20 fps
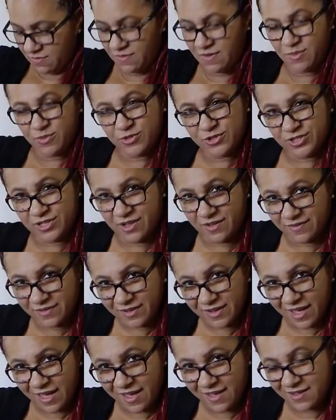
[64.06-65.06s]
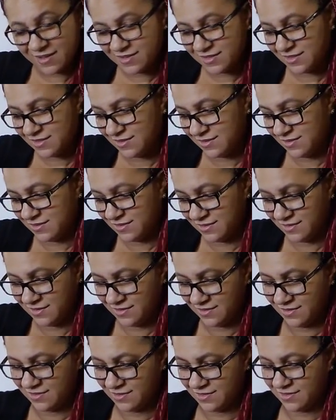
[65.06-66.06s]
One more shuffle, guys.
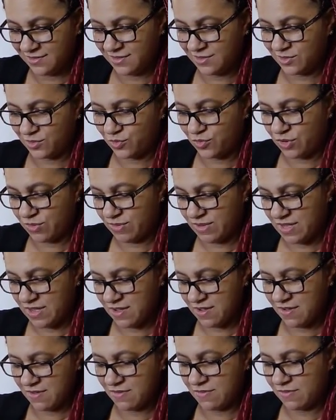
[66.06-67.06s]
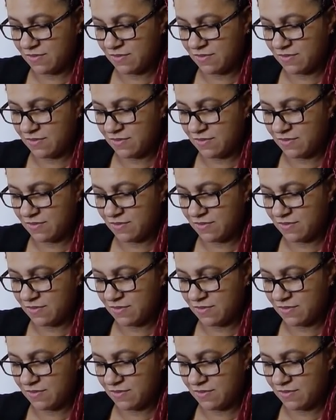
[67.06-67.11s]
Scorpio.